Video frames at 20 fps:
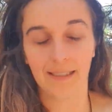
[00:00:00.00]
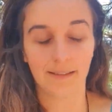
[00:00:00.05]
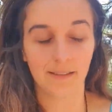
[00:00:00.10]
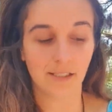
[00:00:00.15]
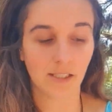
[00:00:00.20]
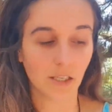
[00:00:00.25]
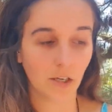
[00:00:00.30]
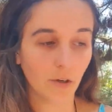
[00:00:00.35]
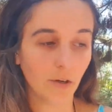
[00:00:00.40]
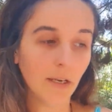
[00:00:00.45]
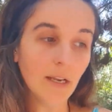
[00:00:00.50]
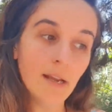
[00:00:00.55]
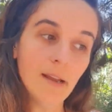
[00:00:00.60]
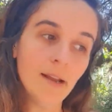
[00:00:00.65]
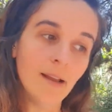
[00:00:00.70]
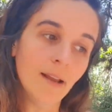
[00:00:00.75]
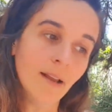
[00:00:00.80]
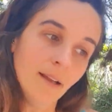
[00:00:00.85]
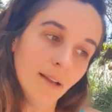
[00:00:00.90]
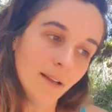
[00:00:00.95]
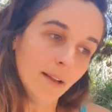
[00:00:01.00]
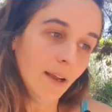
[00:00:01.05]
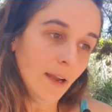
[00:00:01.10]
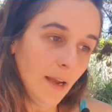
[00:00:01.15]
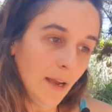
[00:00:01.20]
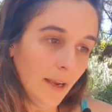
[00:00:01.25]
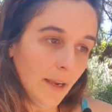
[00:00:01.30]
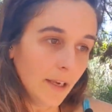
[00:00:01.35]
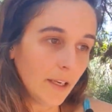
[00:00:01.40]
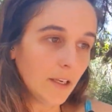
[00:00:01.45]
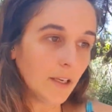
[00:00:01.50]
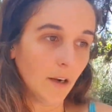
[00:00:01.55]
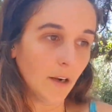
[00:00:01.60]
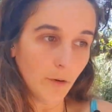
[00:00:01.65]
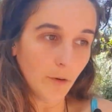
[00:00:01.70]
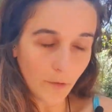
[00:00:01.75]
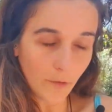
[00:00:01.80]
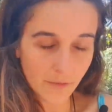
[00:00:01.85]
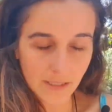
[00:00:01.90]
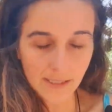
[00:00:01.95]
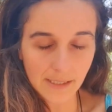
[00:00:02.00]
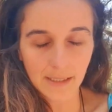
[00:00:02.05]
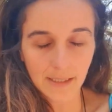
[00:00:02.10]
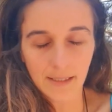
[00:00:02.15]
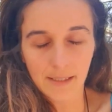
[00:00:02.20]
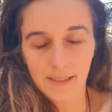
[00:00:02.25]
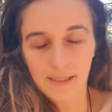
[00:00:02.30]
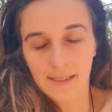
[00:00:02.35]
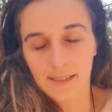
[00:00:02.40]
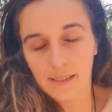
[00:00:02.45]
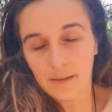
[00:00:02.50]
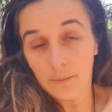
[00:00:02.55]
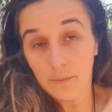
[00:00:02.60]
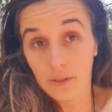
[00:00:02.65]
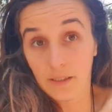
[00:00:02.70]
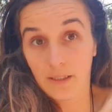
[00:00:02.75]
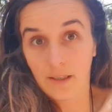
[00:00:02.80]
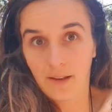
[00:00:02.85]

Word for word: So you know obviously there's some